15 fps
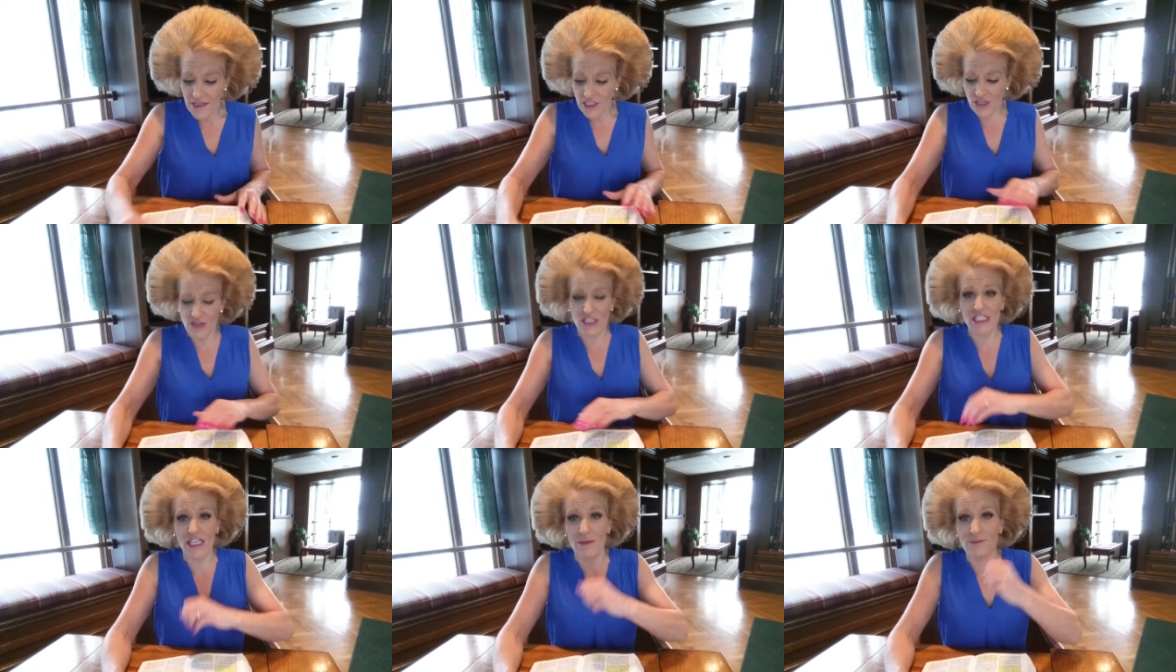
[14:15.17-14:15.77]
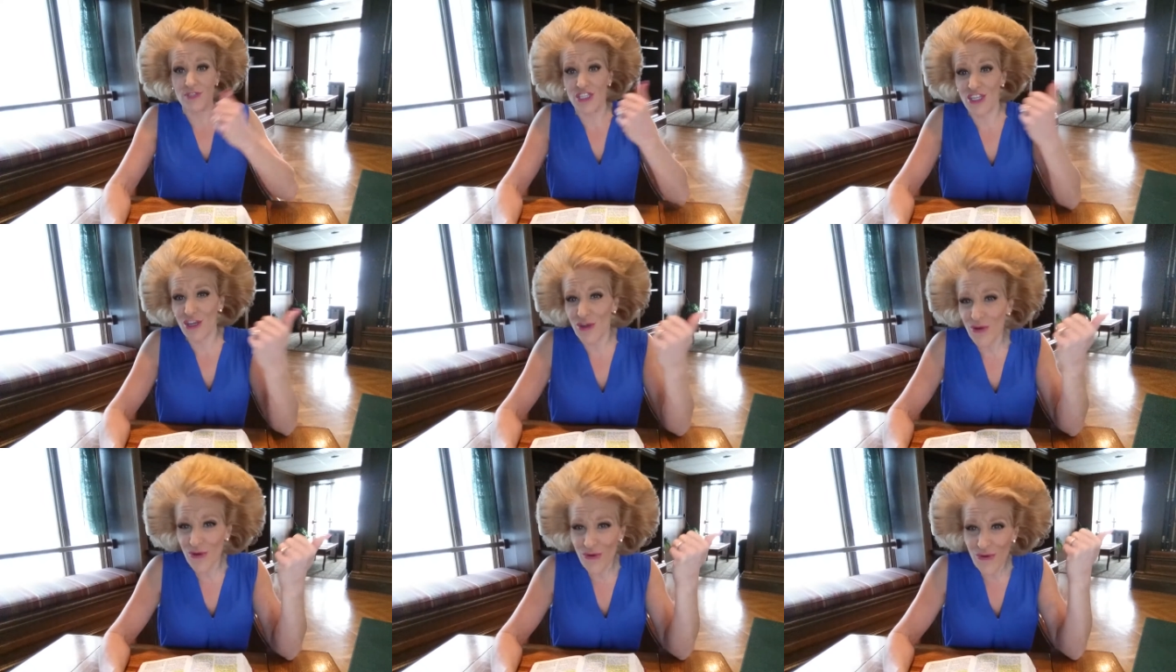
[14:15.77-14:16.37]
to
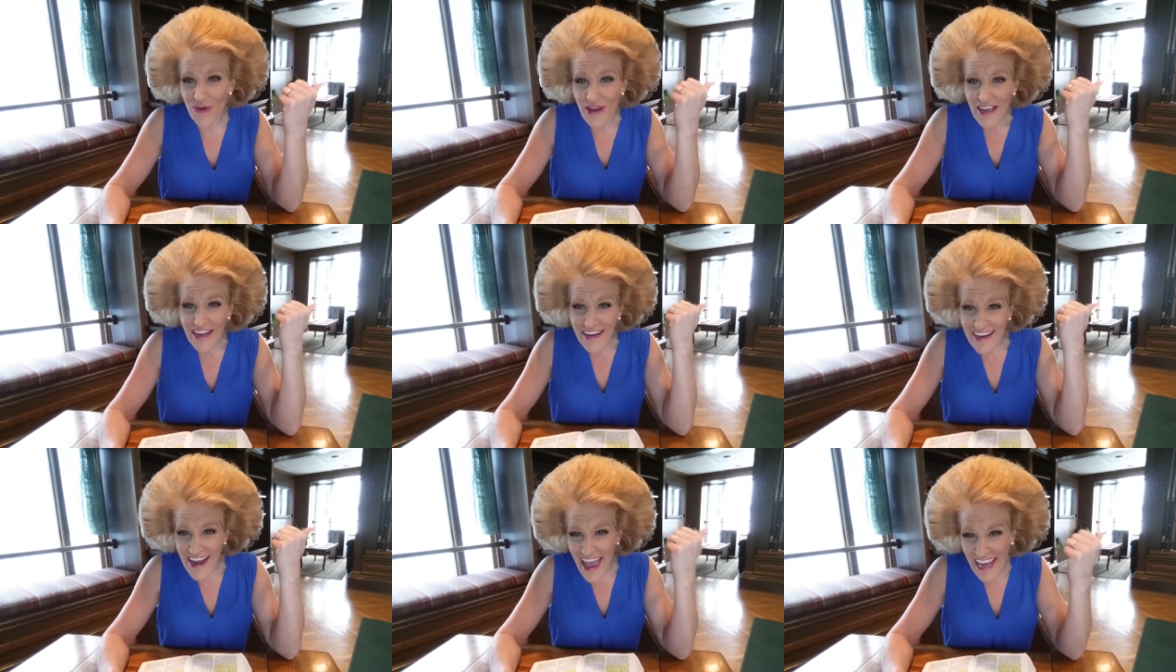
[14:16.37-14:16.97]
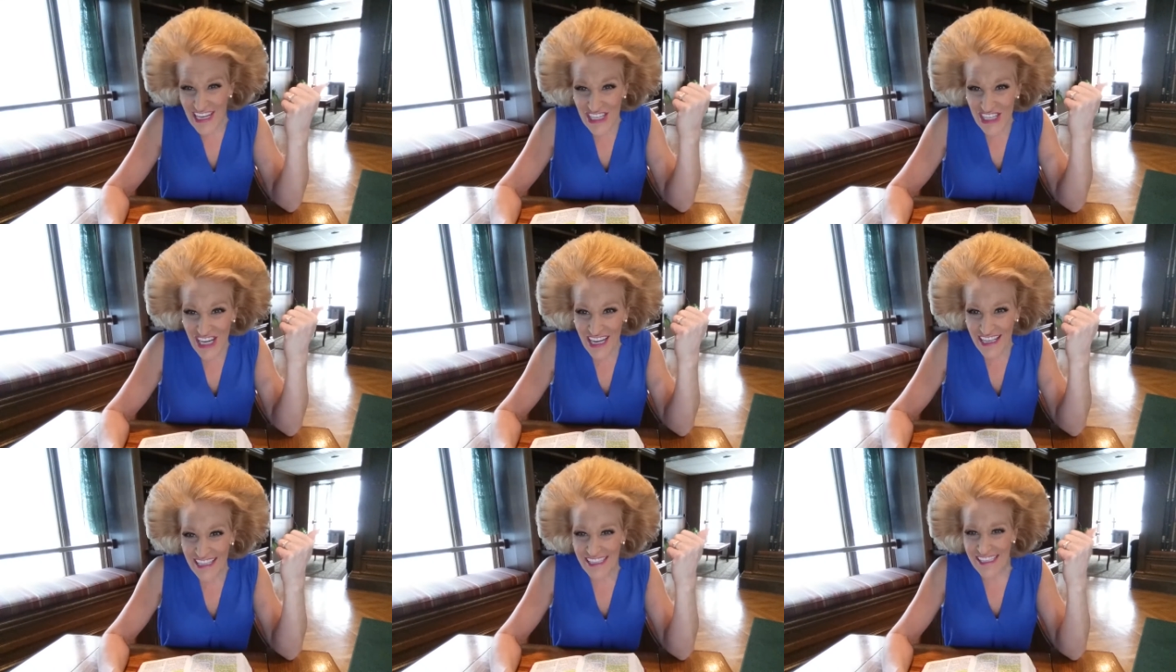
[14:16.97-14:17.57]
subdue
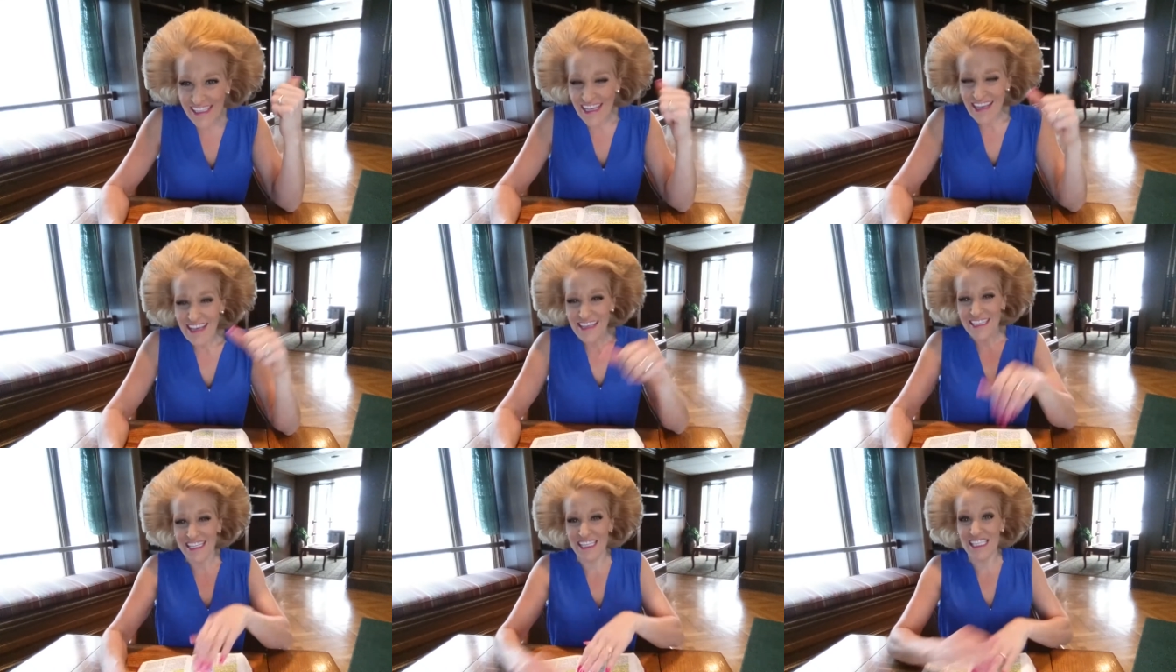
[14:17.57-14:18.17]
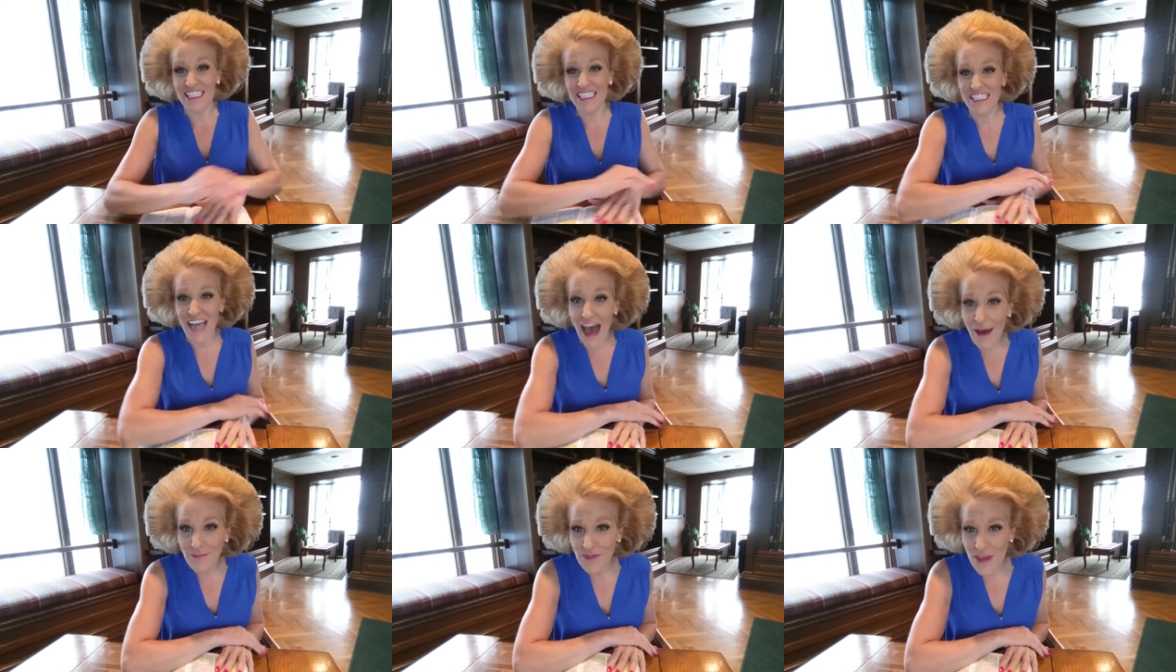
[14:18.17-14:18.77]
nations, to
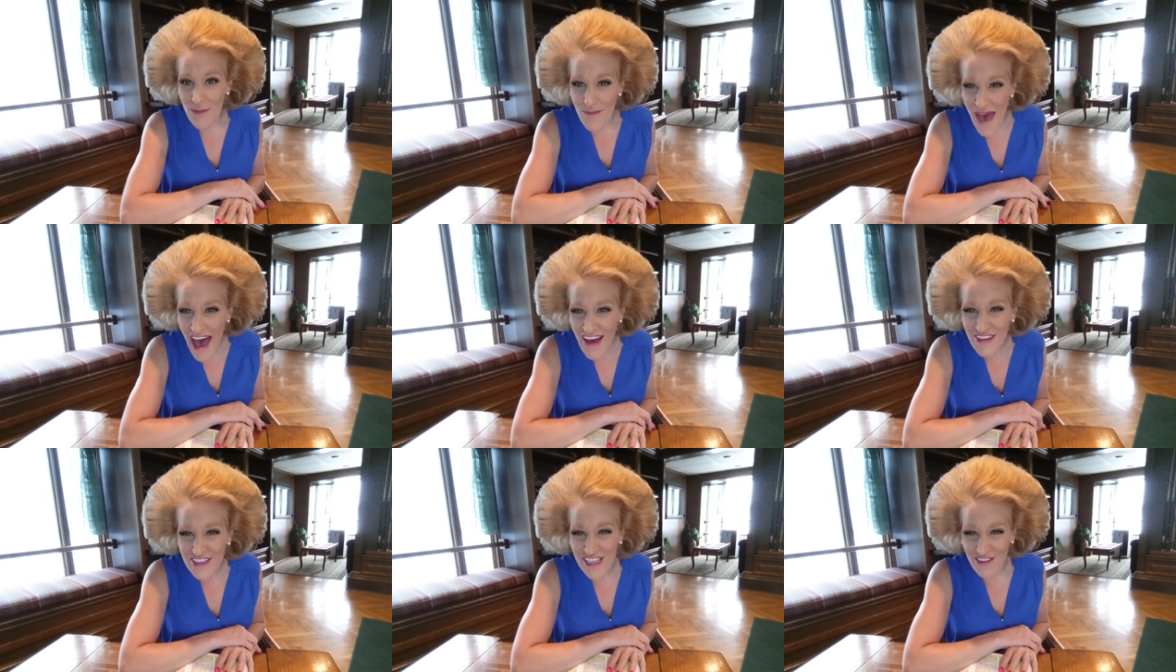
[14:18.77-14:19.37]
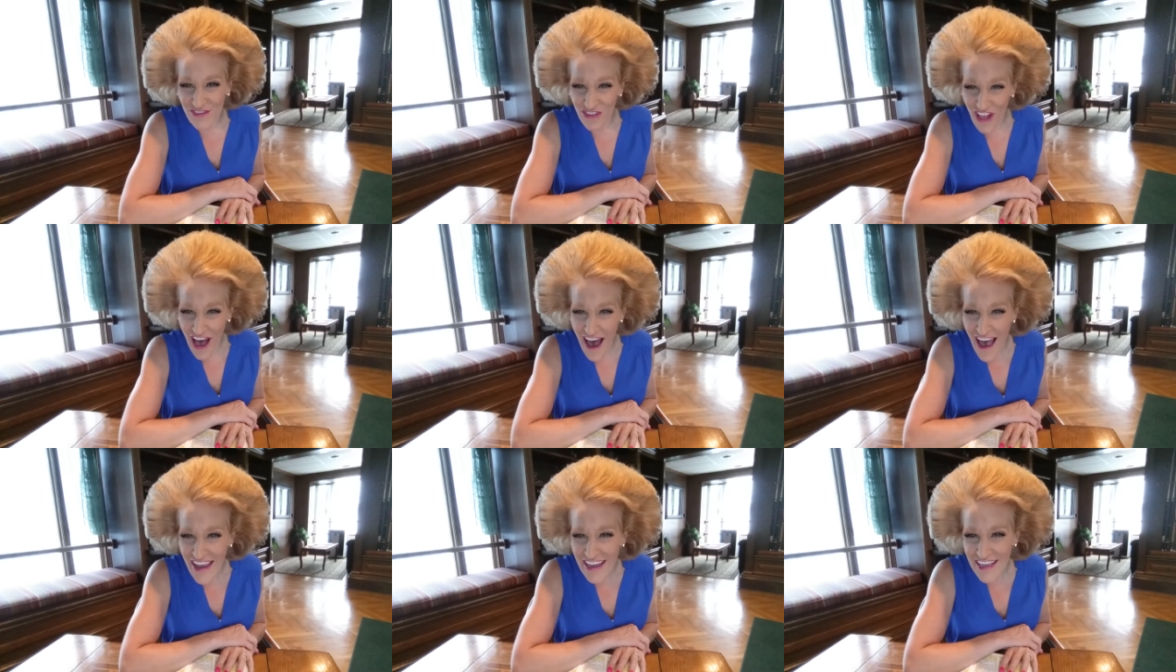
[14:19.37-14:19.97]
stop the mouths of
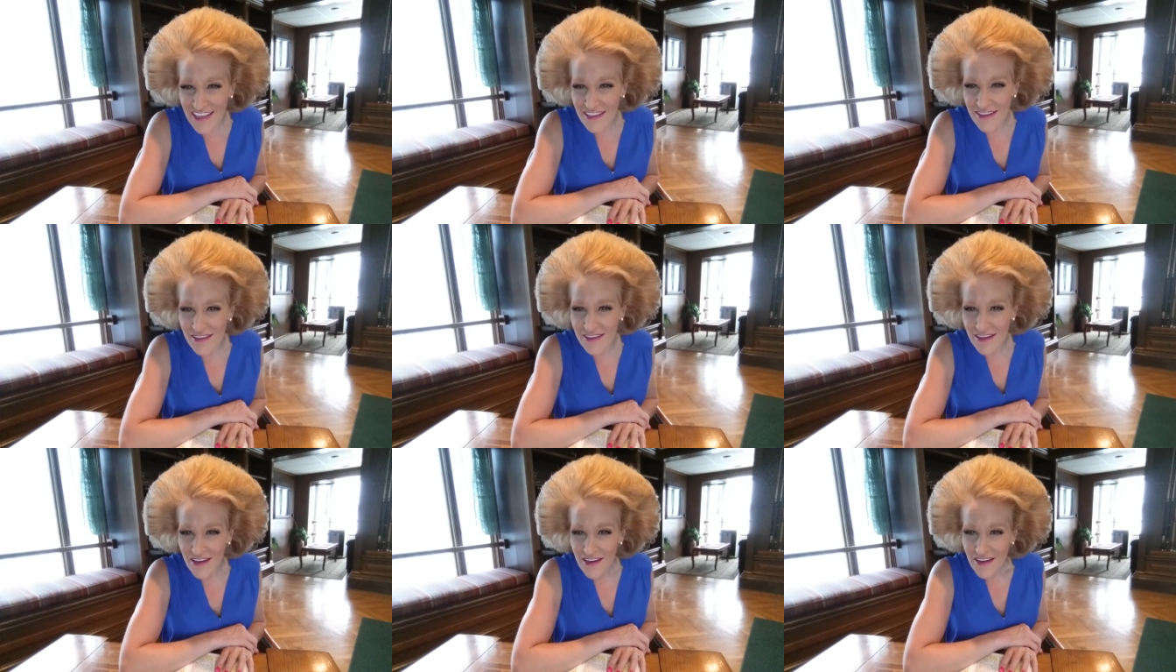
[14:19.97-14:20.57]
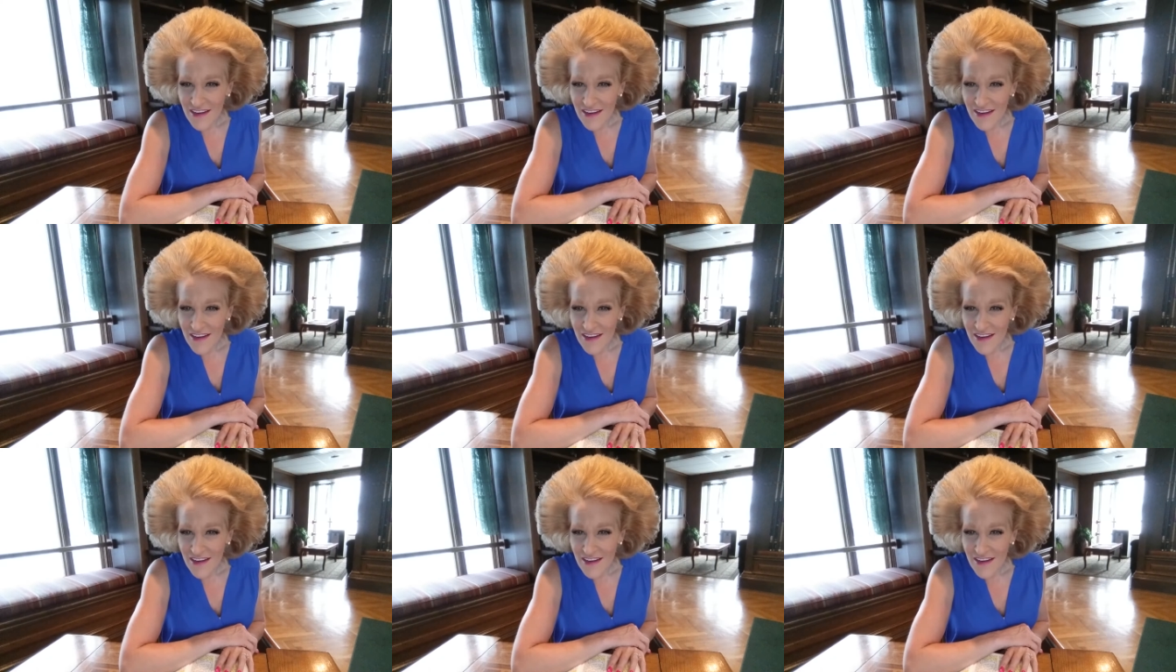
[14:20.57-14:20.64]
lions?